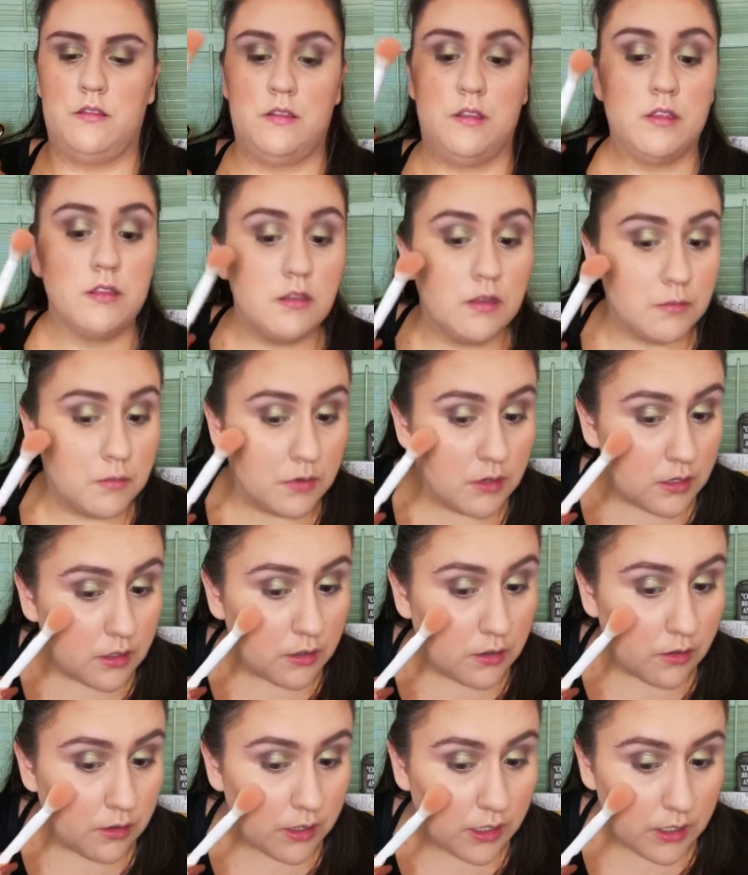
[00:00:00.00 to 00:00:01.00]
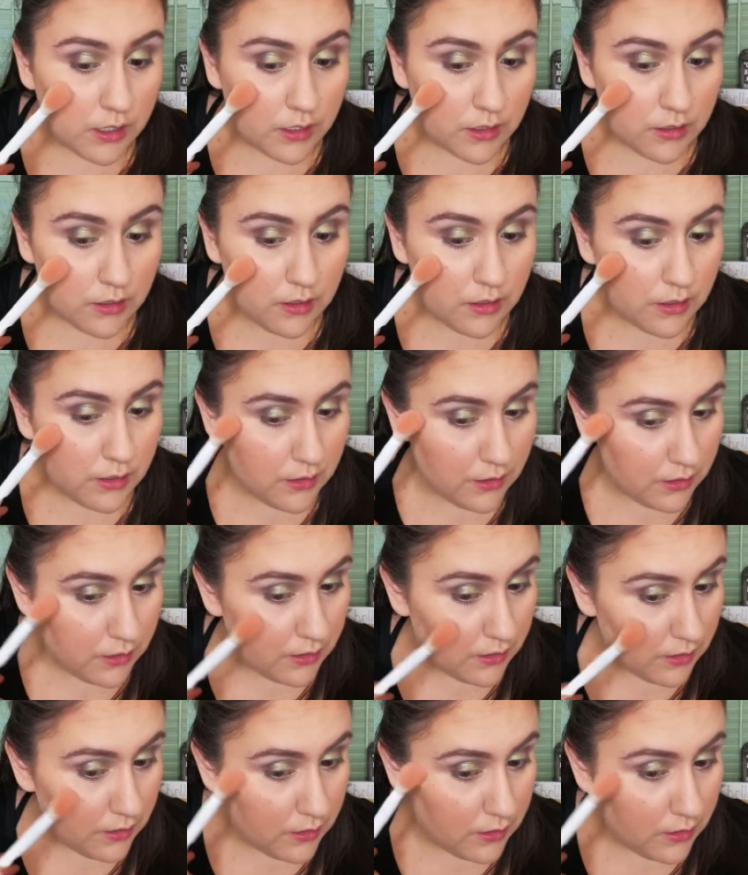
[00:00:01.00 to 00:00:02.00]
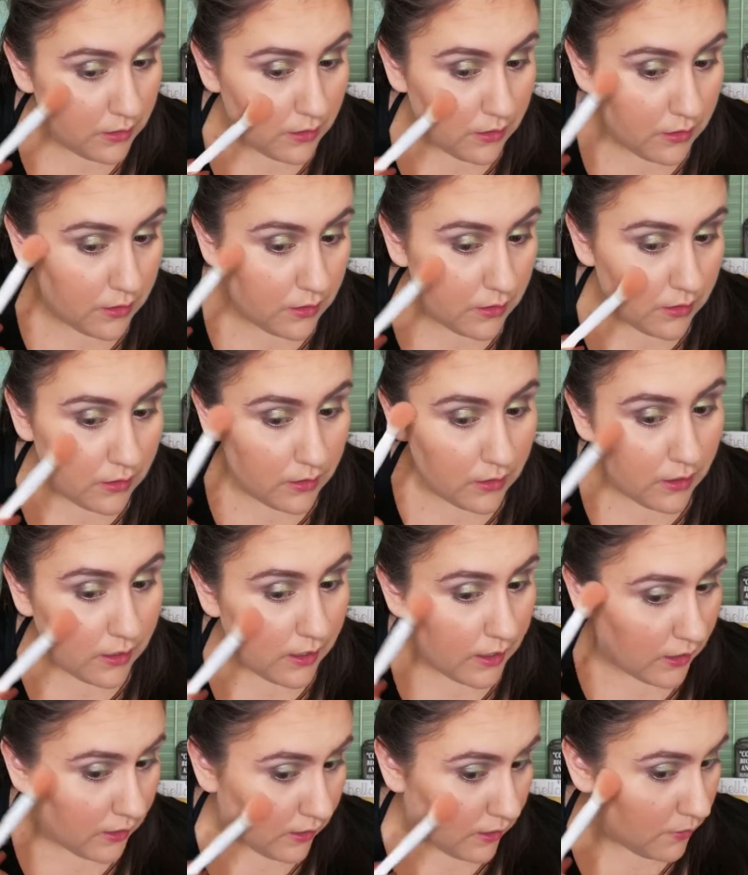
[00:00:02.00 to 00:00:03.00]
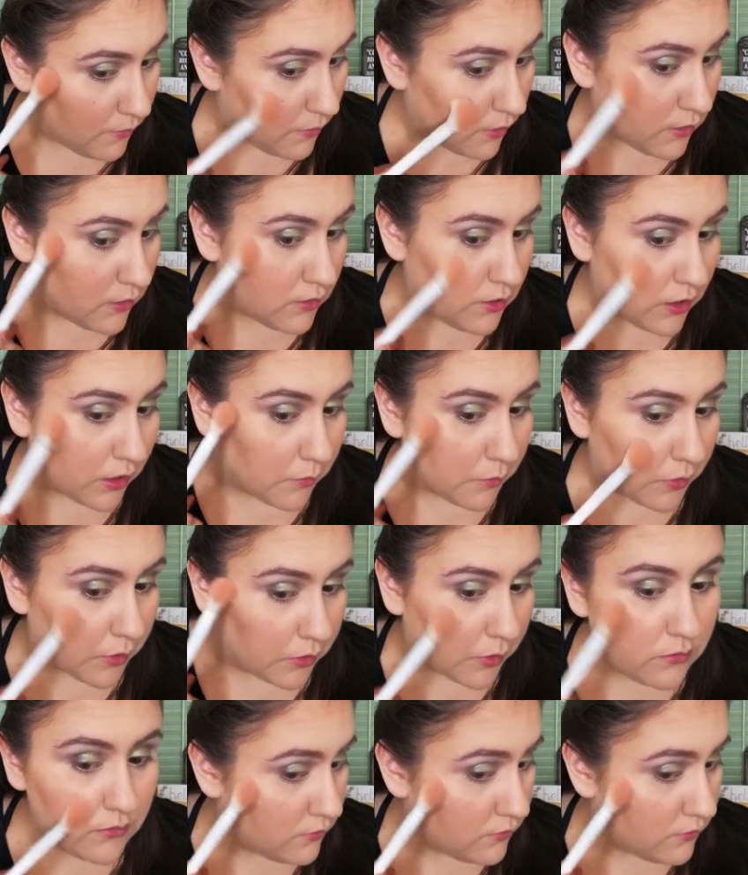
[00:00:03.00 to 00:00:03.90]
then I'm gonna go ahead and highlight my cheekbone.